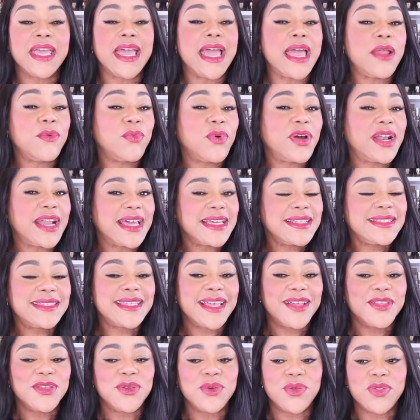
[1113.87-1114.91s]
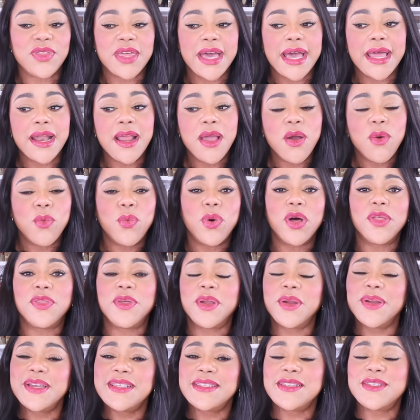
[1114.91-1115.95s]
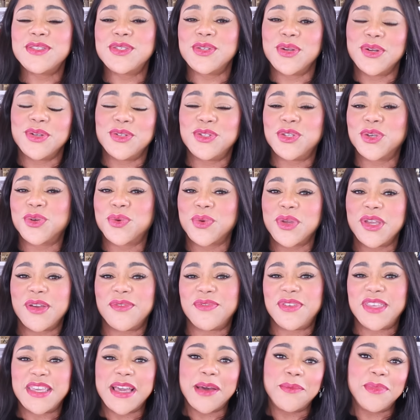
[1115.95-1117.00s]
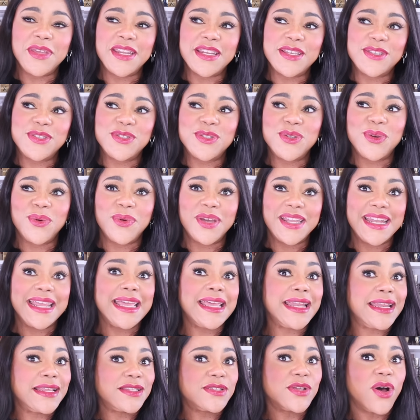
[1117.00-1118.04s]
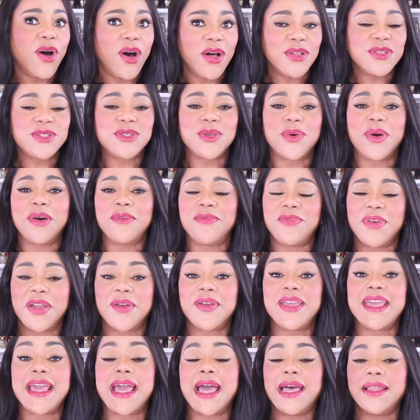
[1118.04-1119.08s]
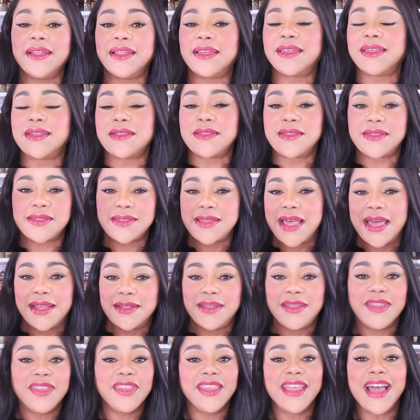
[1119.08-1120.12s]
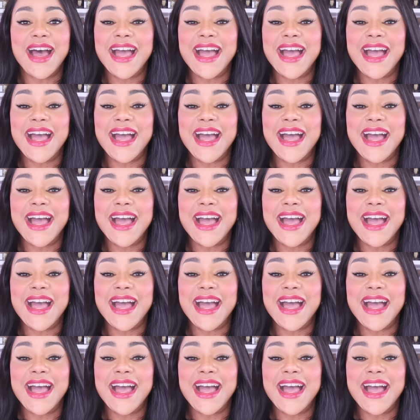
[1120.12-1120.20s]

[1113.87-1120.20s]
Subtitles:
And when I tell you that, while there is a certain degree of yumminess to it, it is also a very elegant scent.